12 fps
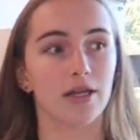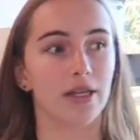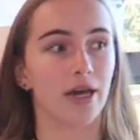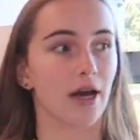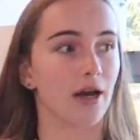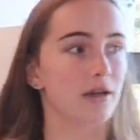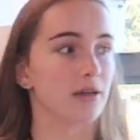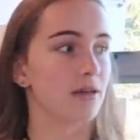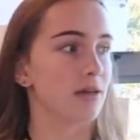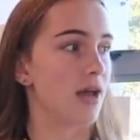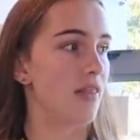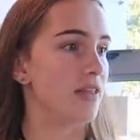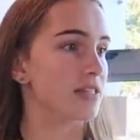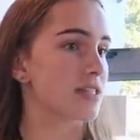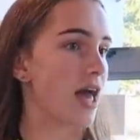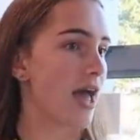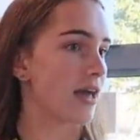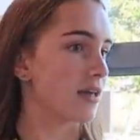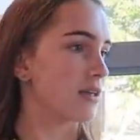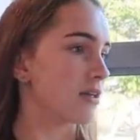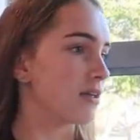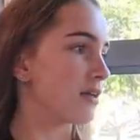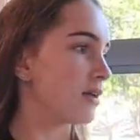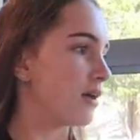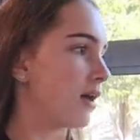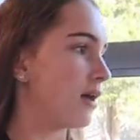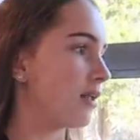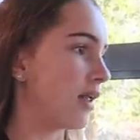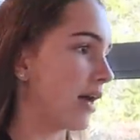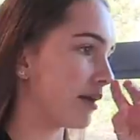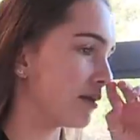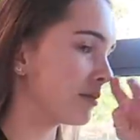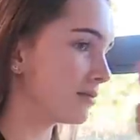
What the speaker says: Yeah. And there's like a like